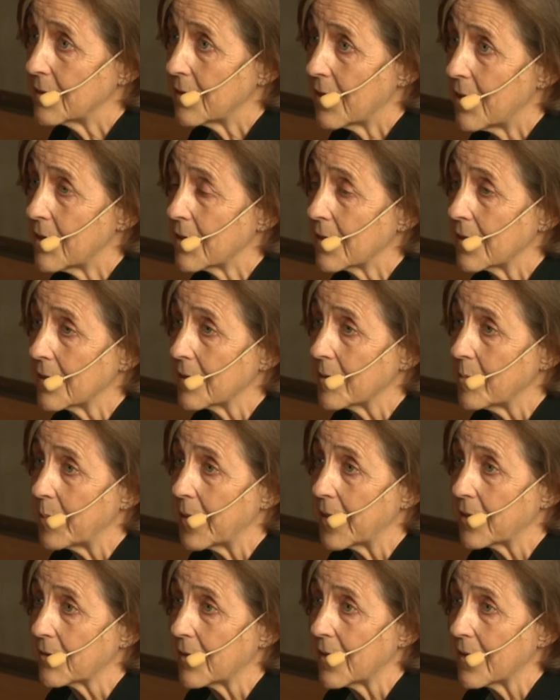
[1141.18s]
talking
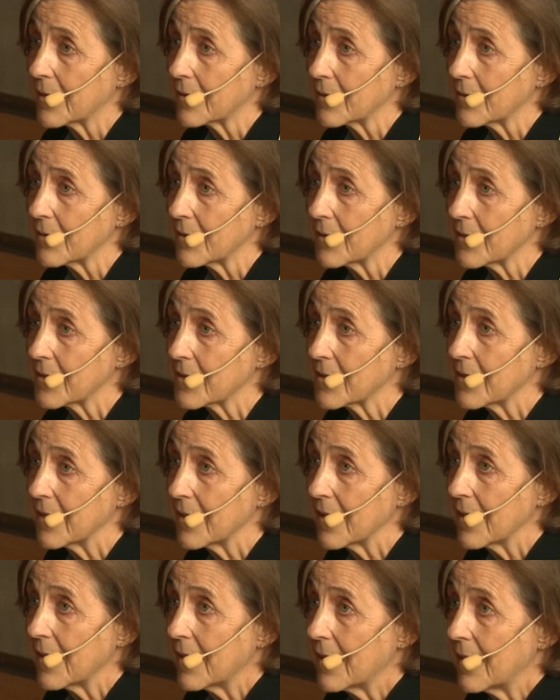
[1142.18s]
about doctors.
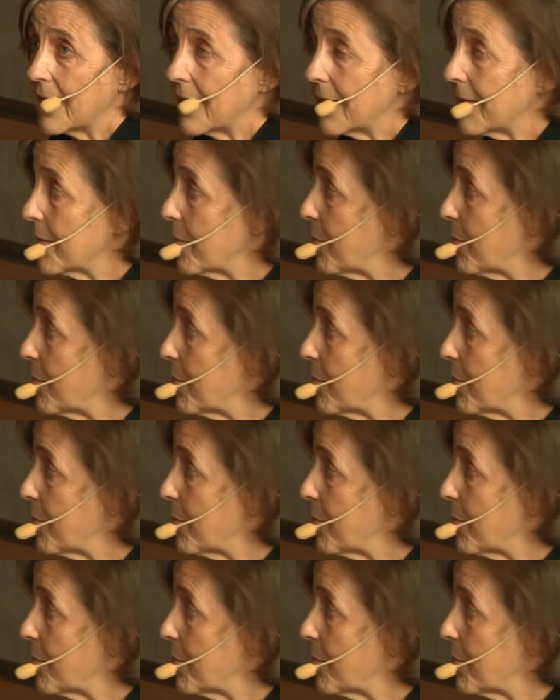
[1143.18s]
And